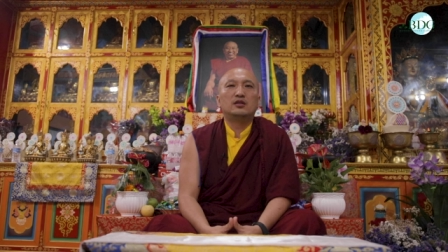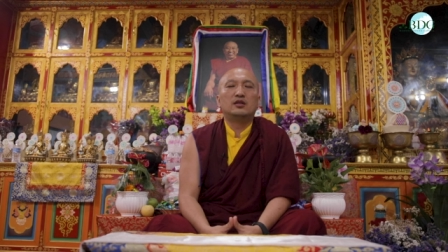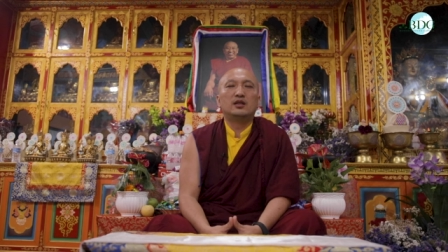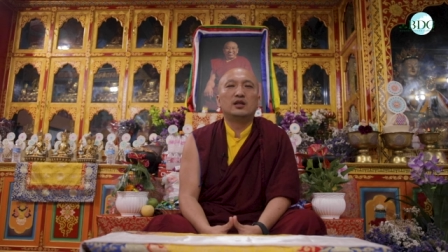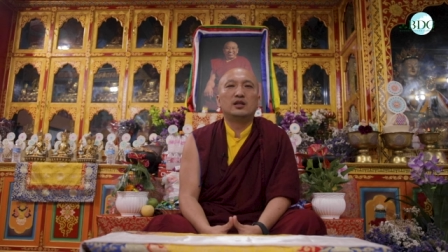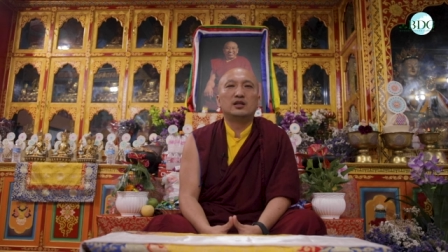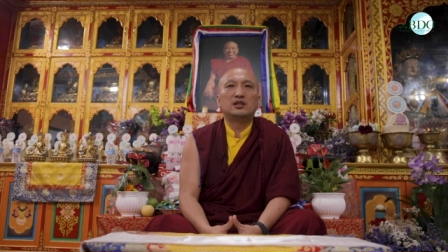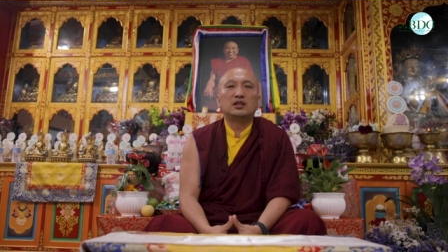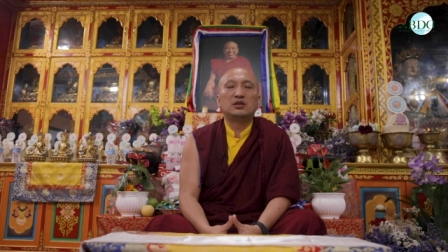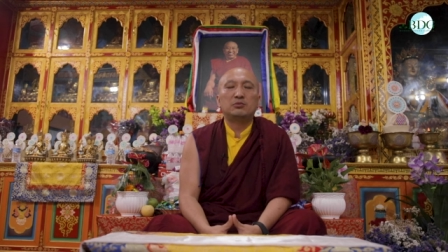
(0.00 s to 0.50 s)

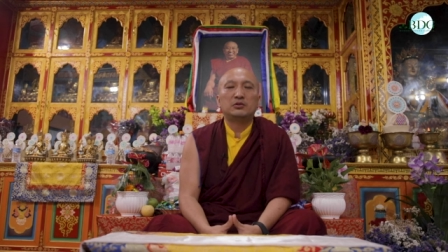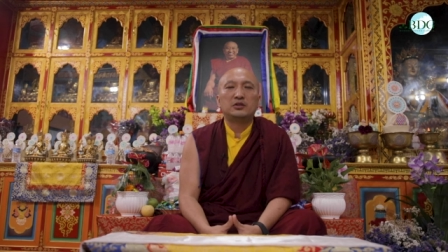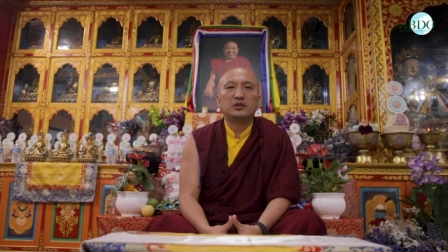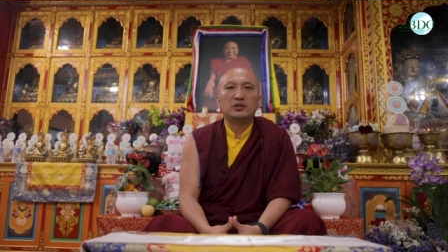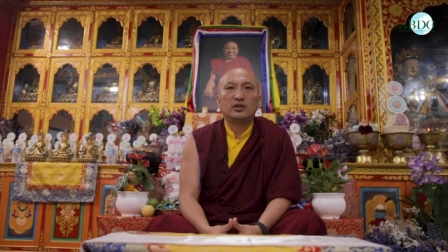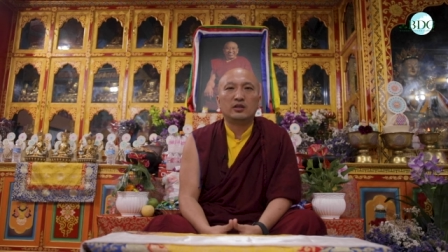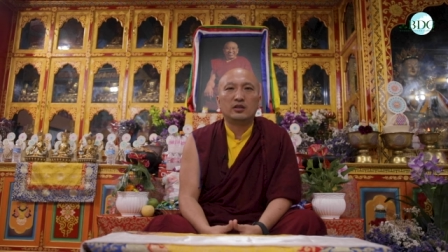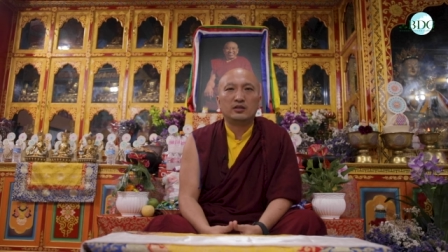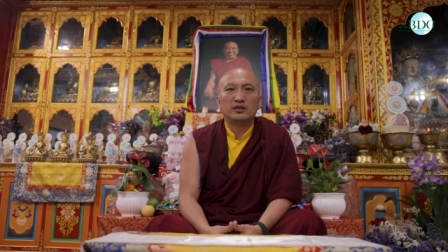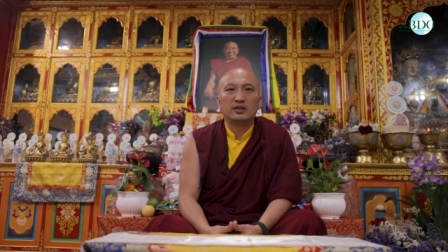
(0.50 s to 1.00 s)
Like even
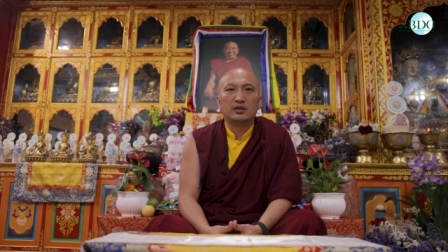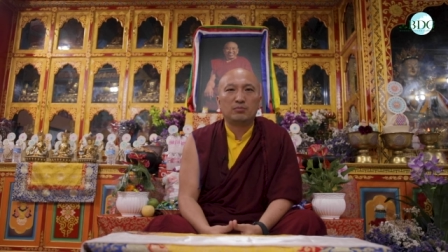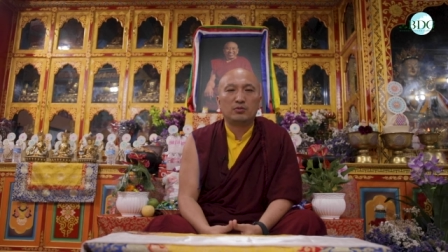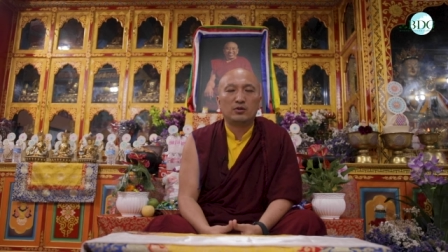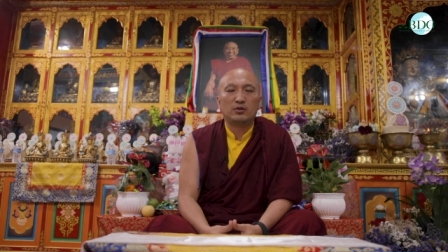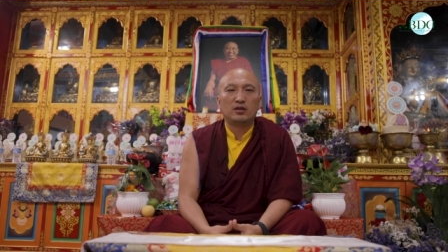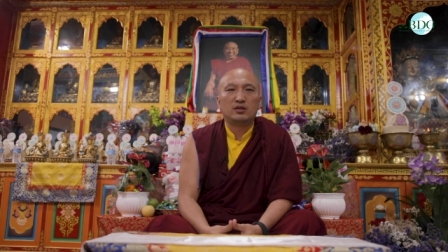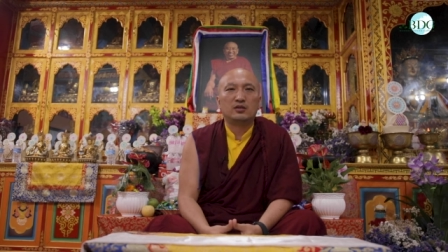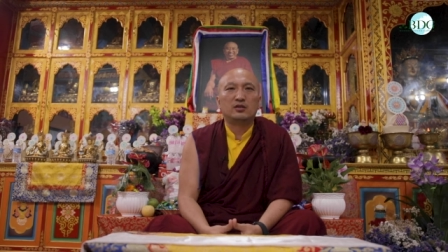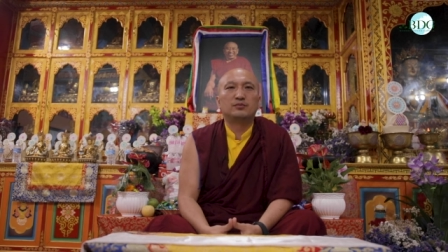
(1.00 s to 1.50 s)
here in
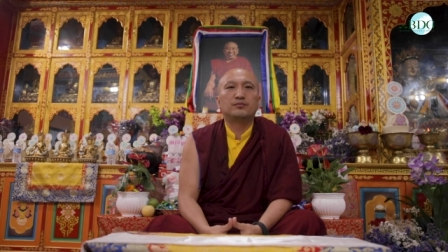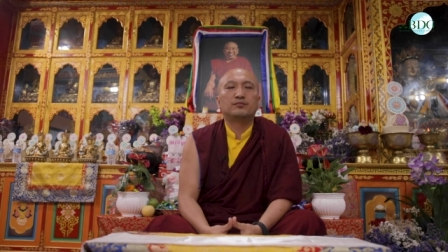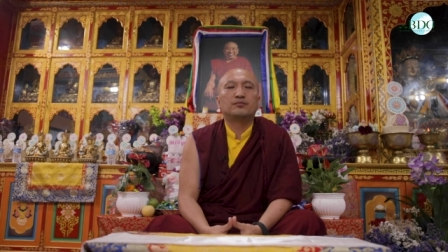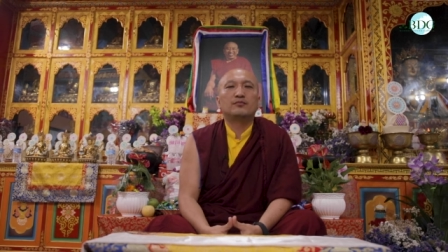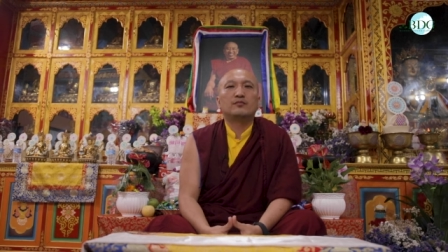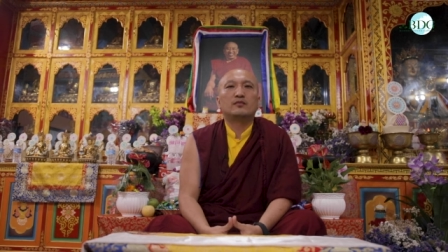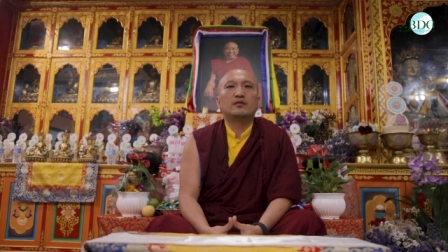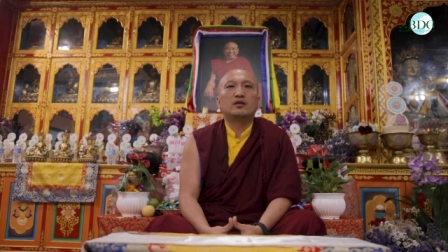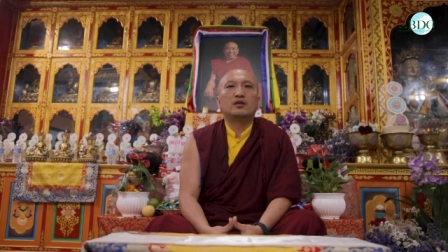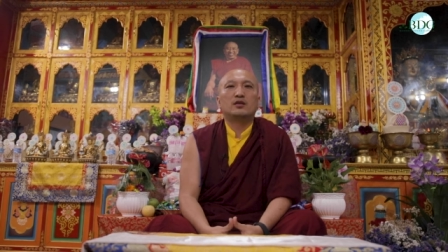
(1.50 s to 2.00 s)
Nepal,
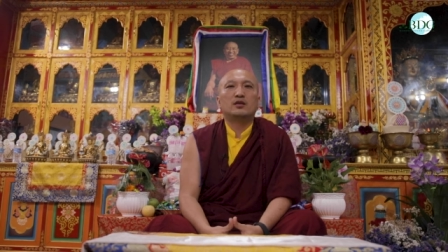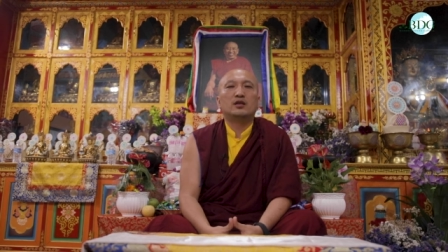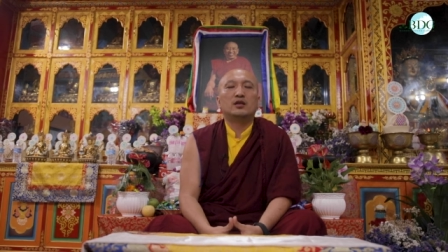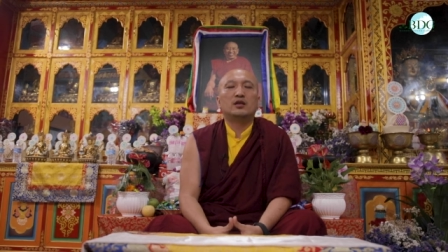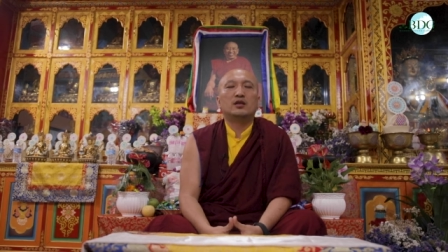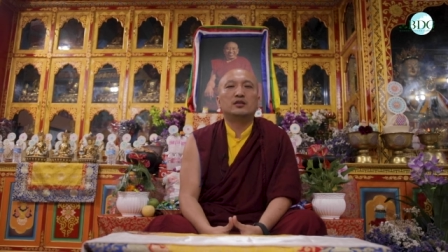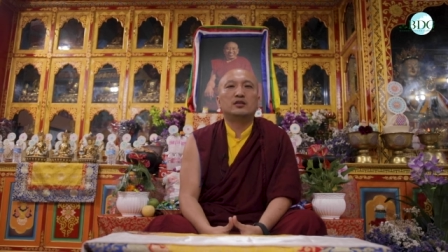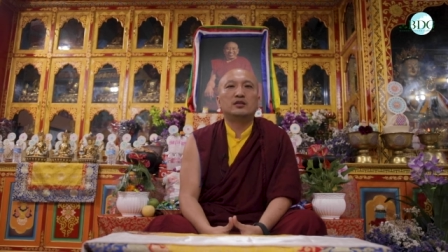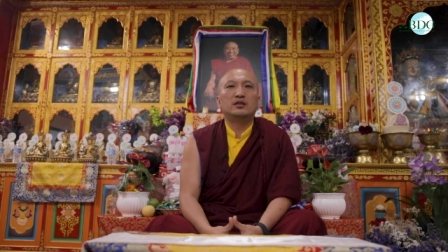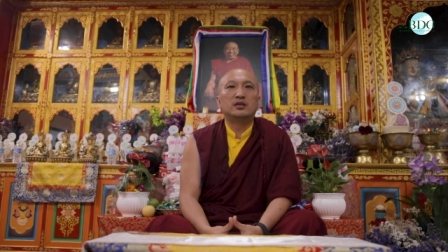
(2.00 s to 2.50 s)

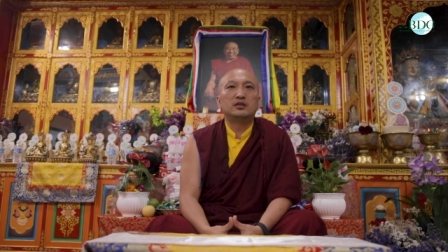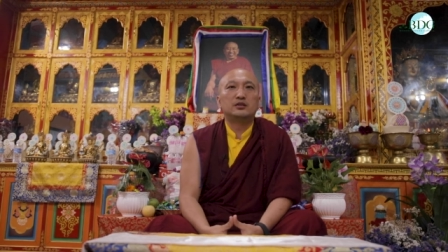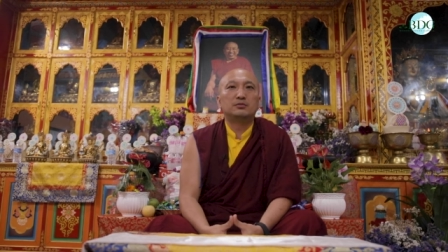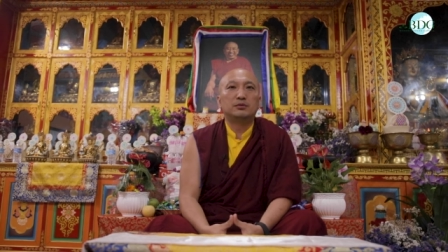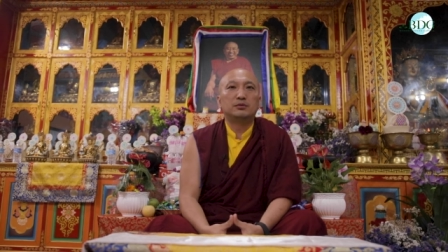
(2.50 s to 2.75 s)
he has